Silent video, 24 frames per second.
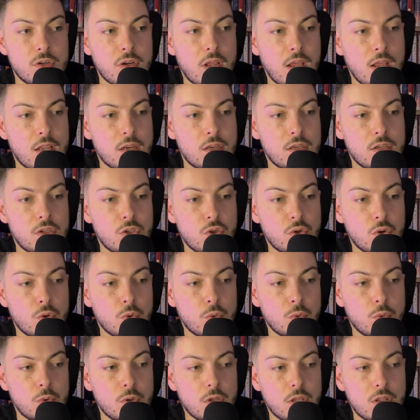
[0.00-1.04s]
and
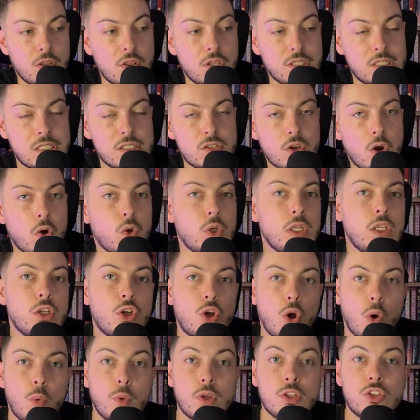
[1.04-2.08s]
this is only
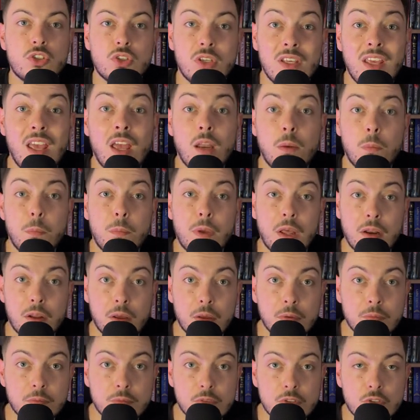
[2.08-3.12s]
going to get better.
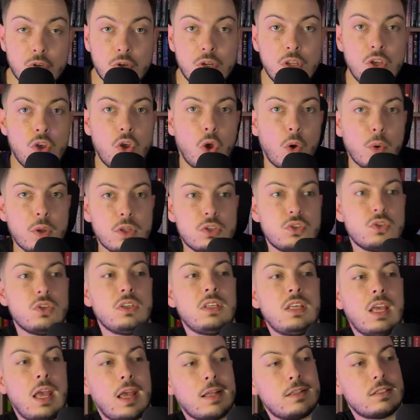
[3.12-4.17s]
It's only going to
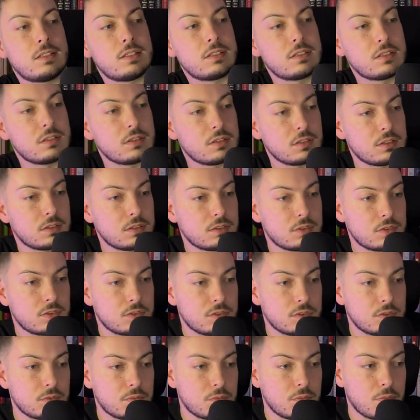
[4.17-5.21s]
get
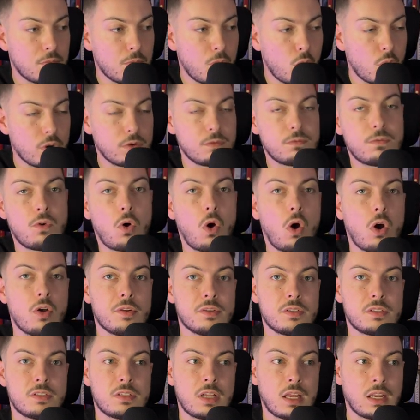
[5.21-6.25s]
more
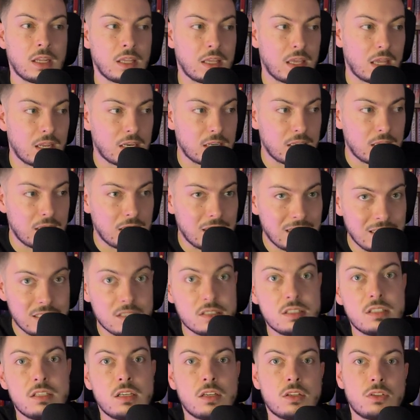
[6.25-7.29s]
advanced and get
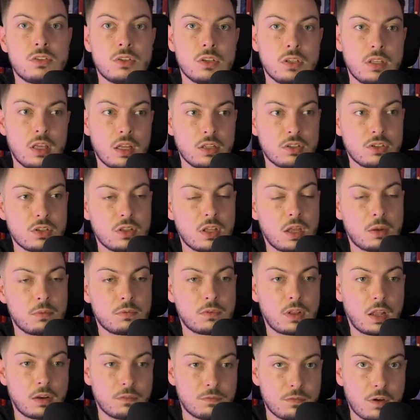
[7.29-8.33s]
easier to get to
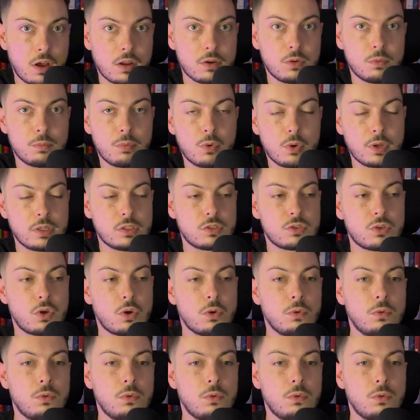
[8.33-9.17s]
that final point. So